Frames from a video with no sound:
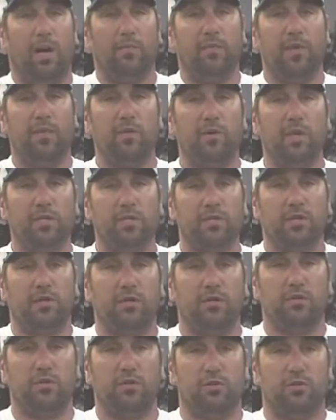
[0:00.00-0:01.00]
Then what I
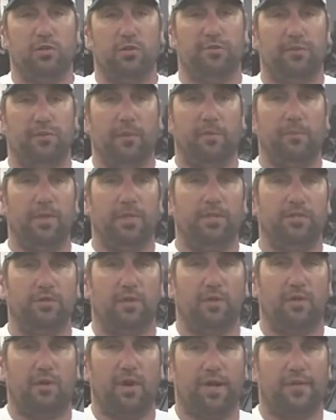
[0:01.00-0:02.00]
started to do is flip my
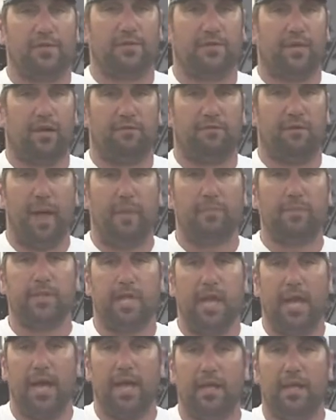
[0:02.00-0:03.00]
Trigger X flapping
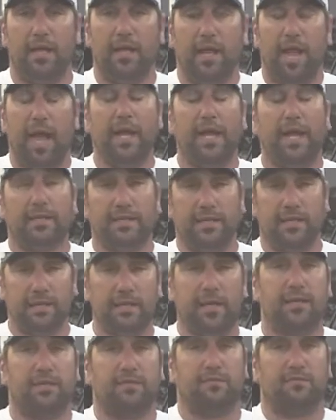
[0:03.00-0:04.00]
dad, and I did
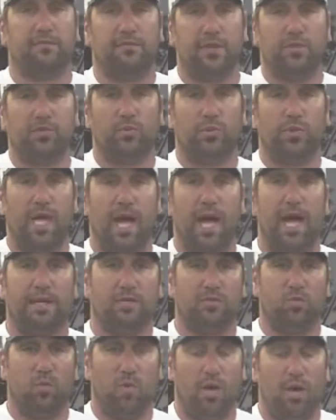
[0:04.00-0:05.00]
catch some fish with that
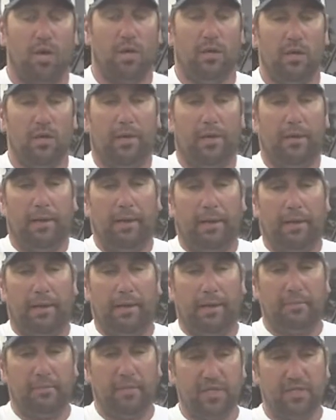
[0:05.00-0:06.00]
as well.
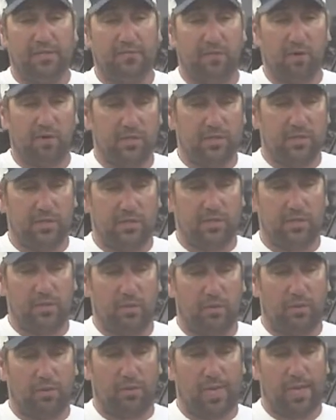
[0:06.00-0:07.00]
As far as
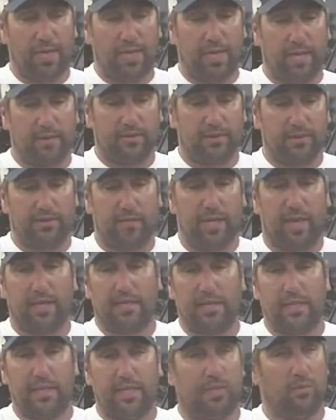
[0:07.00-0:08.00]
kind of the
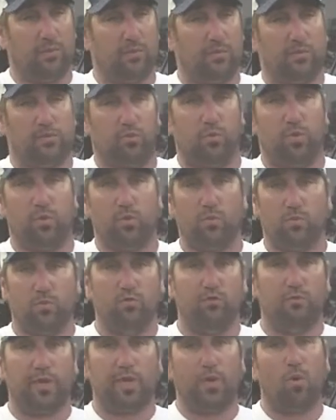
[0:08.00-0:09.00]
technique, we were
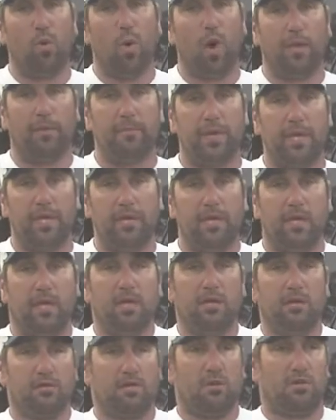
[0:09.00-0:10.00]
moving quite a bit,
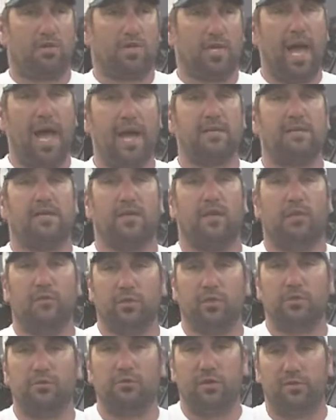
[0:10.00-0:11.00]
so I was casting and
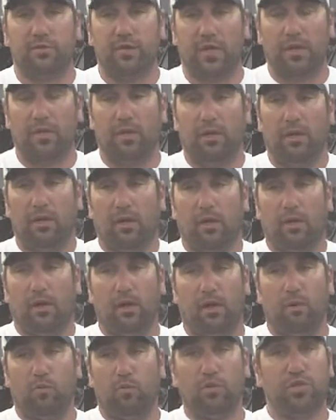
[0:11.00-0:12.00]
retrieving,
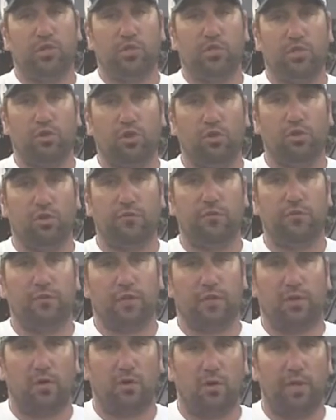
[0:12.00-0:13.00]
which is good
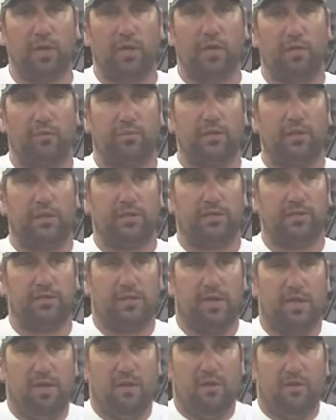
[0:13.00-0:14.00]
for a co-angler because
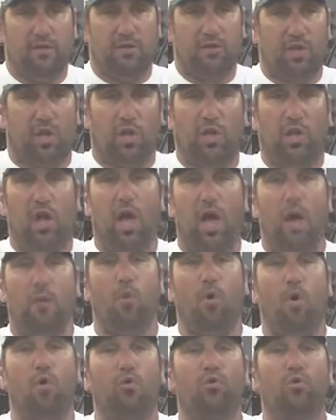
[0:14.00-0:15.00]
there's a lot more